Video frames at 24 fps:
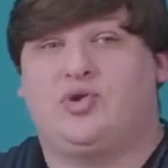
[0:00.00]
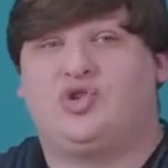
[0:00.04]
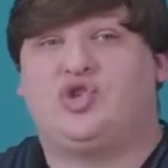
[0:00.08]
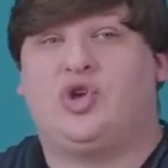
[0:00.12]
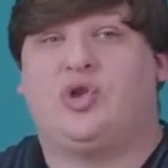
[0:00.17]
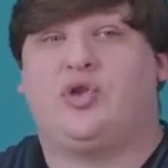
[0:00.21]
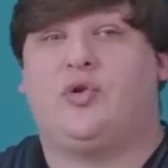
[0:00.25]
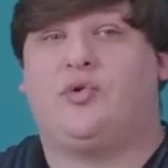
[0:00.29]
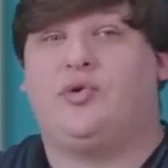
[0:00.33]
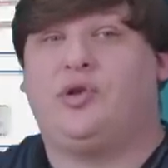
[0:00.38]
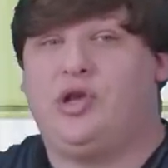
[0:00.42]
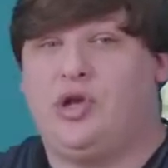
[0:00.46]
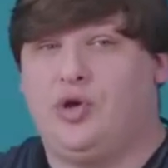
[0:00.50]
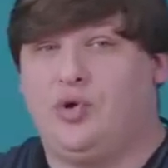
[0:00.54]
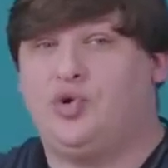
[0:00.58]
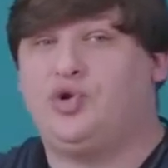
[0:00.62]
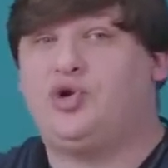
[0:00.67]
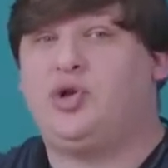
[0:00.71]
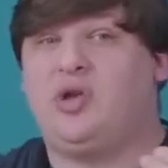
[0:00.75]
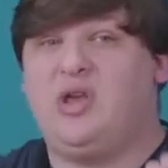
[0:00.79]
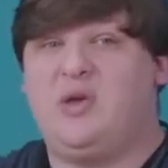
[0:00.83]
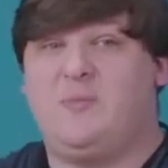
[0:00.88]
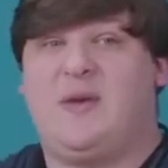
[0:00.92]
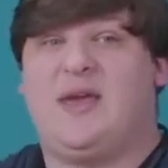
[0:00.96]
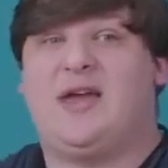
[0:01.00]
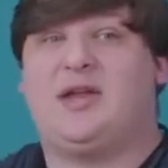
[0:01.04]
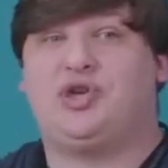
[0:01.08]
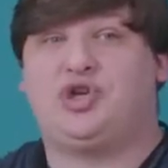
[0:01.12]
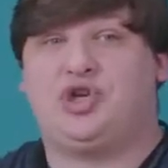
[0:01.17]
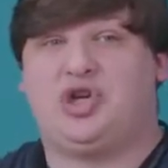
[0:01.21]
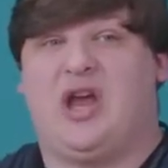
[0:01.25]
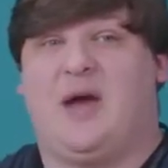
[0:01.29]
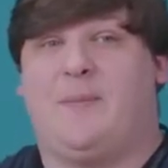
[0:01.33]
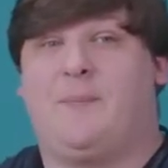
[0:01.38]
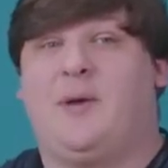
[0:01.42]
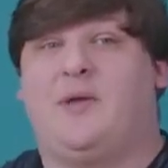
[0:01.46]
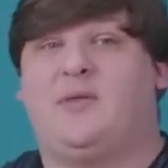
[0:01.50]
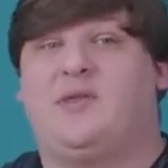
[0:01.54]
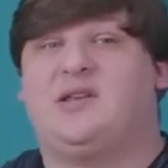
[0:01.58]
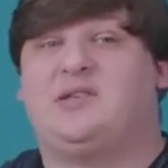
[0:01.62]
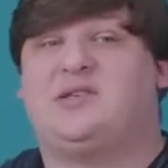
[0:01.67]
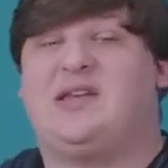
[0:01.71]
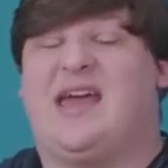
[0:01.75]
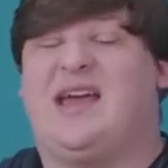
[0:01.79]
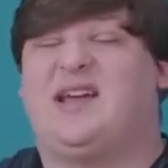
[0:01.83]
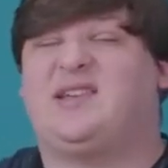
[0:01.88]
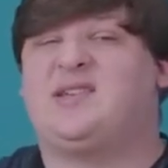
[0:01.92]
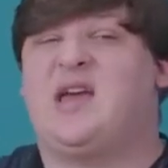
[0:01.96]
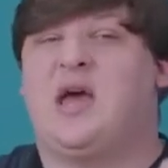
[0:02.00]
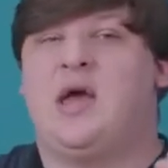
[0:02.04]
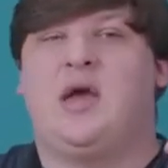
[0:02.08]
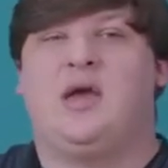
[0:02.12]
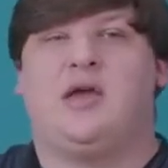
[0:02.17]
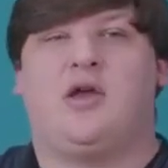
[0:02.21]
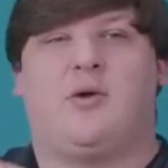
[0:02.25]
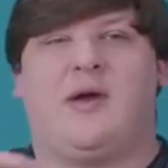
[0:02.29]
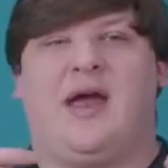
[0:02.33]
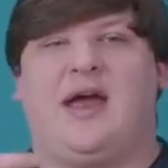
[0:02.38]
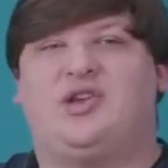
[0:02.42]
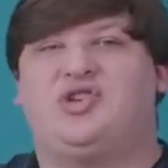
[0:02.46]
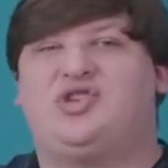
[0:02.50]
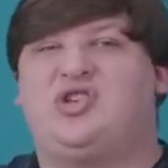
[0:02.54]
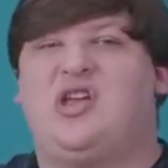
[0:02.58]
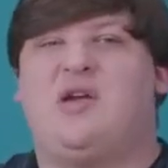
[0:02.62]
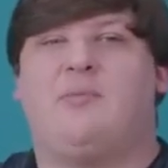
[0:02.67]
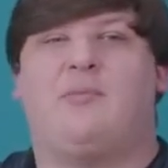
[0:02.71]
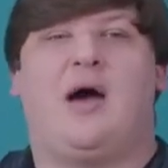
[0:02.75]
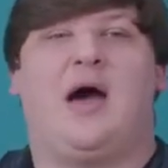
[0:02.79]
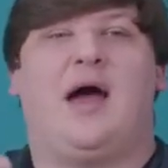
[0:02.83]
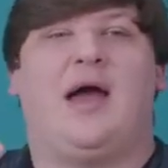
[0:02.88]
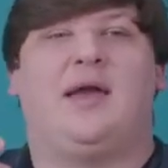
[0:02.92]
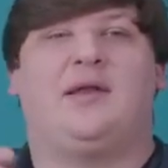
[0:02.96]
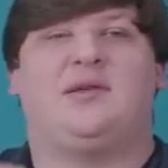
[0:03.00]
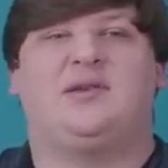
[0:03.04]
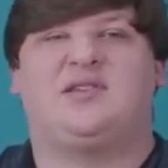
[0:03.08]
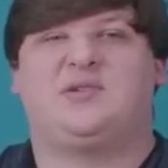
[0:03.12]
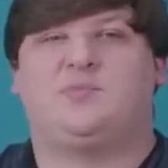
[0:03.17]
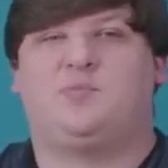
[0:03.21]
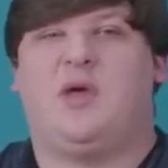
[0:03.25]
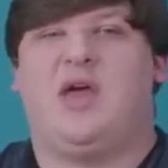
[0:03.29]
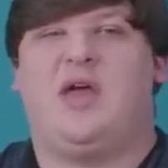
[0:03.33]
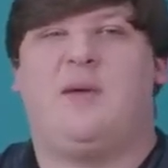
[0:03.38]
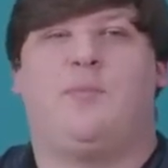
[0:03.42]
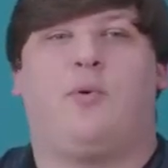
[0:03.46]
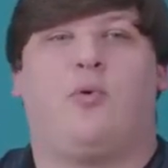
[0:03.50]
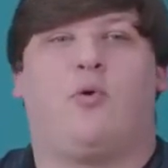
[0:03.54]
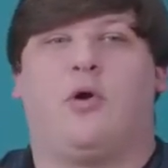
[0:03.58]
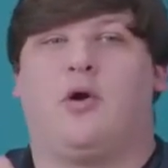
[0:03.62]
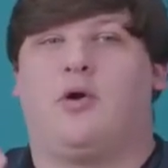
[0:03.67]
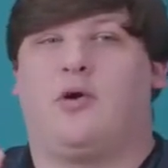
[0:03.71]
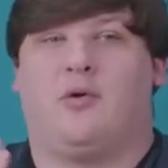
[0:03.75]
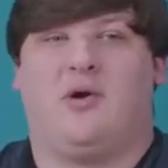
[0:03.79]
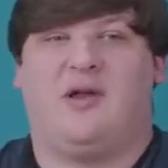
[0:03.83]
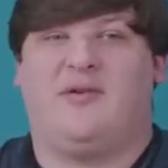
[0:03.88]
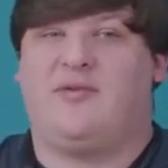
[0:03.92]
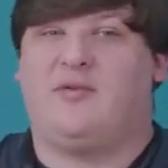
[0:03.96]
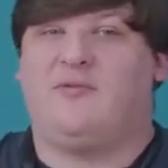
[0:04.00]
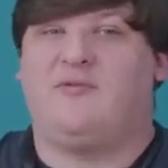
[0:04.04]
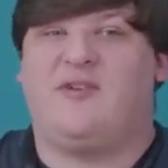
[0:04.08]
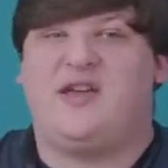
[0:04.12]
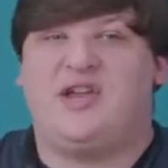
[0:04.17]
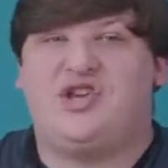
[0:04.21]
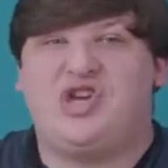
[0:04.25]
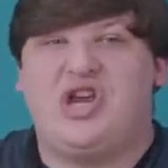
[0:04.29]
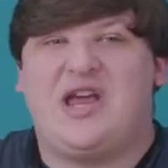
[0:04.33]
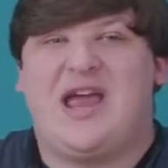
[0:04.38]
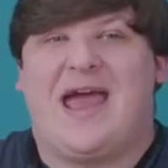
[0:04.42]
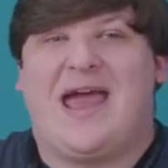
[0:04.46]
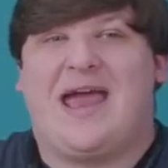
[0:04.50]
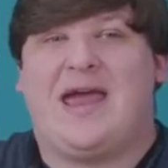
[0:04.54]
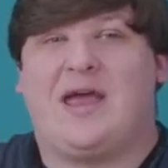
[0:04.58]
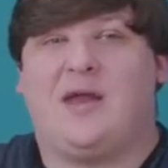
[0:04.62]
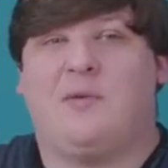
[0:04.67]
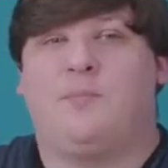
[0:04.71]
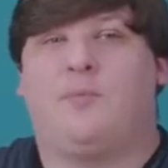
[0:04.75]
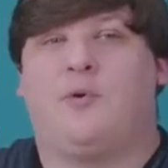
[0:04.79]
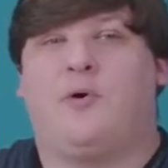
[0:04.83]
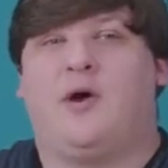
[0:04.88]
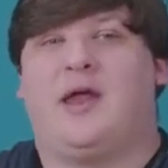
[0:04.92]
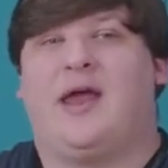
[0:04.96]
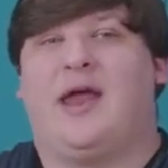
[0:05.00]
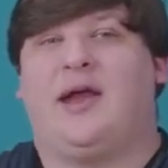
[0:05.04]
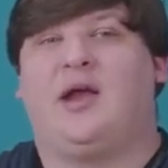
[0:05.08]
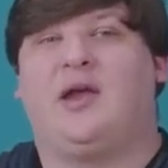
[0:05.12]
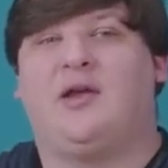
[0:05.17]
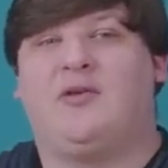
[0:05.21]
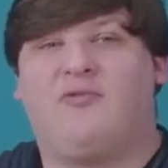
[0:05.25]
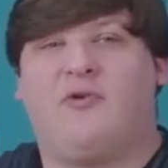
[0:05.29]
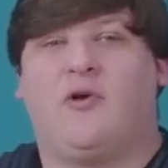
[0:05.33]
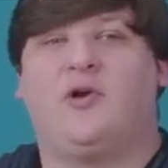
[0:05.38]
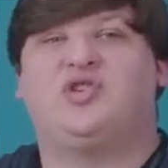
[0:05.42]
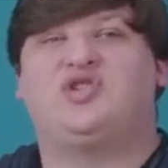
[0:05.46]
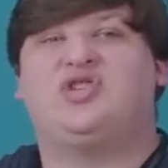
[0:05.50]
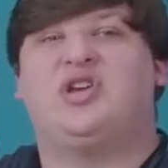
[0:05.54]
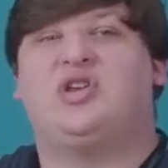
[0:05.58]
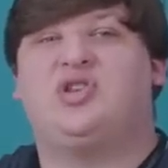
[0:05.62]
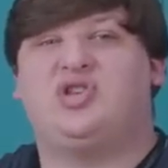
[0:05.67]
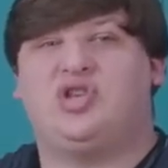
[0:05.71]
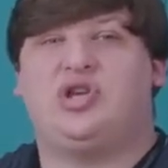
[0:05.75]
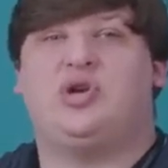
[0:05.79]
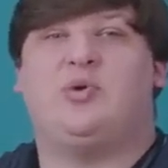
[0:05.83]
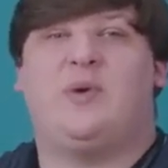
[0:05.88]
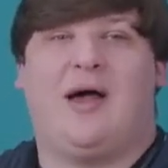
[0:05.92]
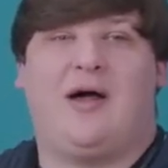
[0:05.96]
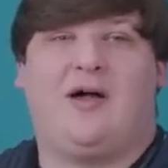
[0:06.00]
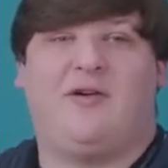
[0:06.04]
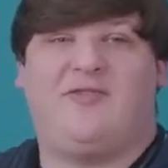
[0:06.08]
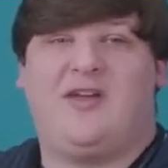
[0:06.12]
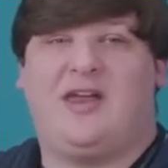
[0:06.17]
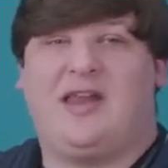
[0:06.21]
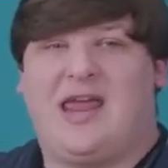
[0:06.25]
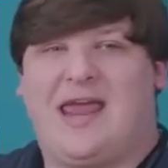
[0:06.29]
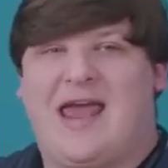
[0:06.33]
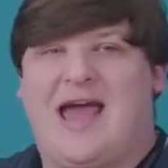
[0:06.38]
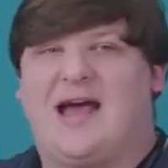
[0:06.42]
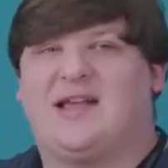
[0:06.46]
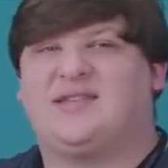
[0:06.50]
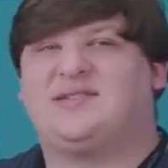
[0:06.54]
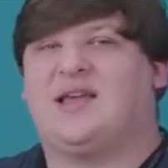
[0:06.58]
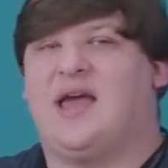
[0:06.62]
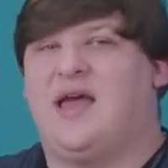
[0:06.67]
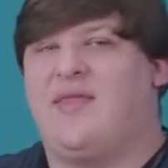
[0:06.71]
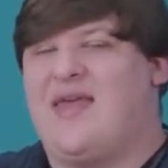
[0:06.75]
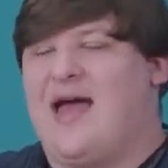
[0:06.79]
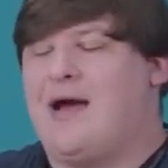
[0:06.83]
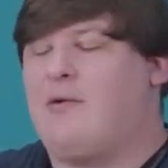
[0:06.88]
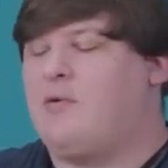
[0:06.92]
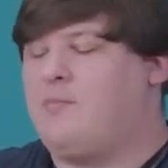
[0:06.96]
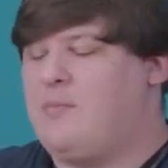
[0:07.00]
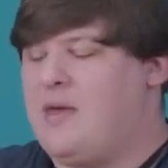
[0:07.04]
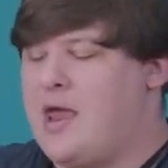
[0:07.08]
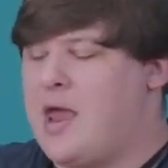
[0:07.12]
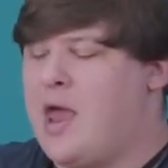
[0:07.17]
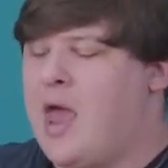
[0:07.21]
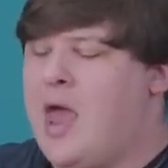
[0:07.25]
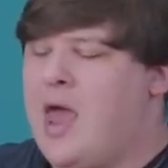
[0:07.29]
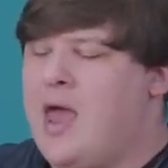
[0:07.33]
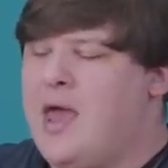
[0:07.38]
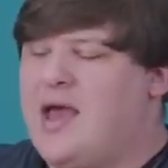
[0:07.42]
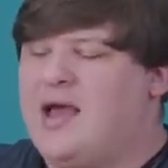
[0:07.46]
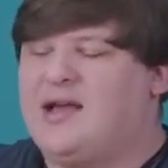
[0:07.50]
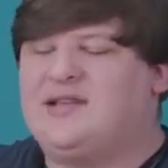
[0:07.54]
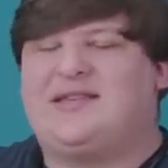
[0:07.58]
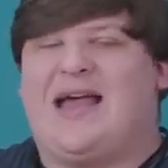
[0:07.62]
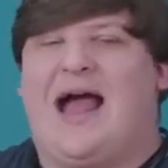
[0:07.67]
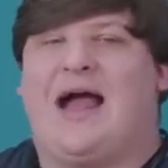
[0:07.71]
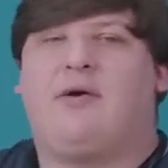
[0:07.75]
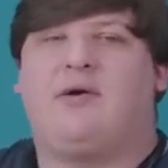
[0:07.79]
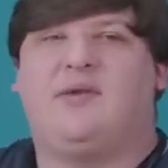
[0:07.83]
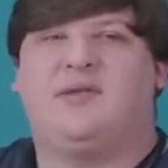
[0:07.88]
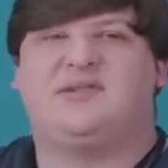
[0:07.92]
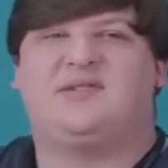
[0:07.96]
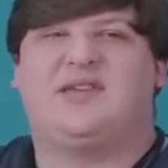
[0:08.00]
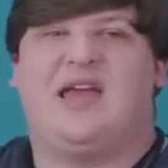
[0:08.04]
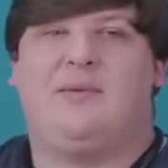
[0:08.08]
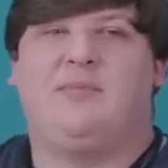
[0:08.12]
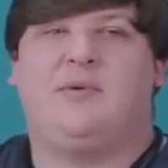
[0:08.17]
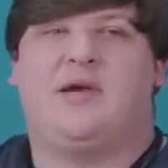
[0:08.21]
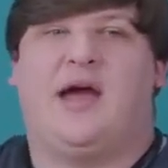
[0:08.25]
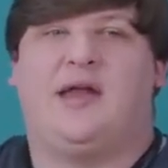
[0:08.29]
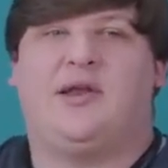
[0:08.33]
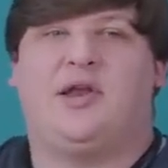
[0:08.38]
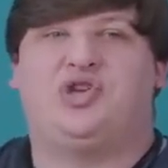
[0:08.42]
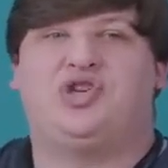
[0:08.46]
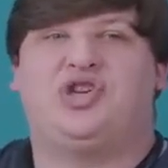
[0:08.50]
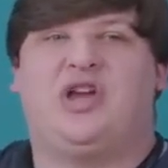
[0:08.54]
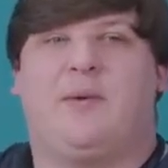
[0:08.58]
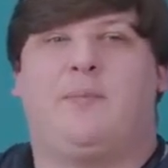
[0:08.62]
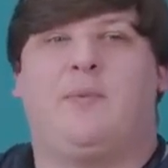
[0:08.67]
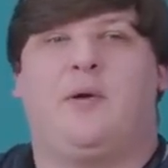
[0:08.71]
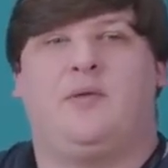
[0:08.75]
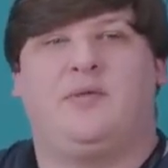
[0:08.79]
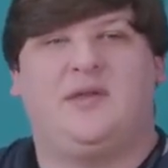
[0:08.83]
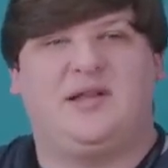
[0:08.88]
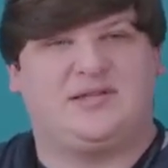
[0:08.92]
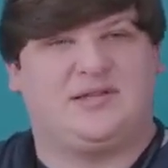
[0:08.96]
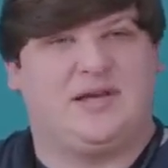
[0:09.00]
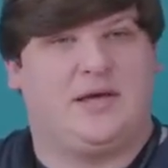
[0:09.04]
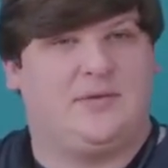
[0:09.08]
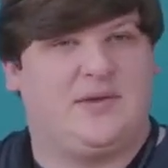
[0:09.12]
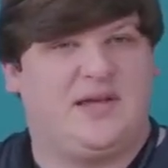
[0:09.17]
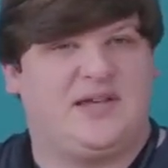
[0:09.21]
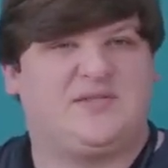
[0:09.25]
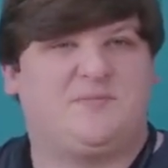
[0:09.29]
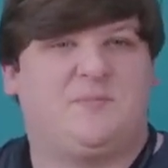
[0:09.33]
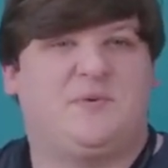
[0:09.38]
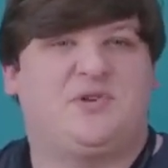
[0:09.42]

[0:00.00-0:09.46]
So there will usually be a chip that takes your HDMI, DisplayPort, or even VGA input and converts it to LVDS, and that would be exactly the same kind of chip that's in this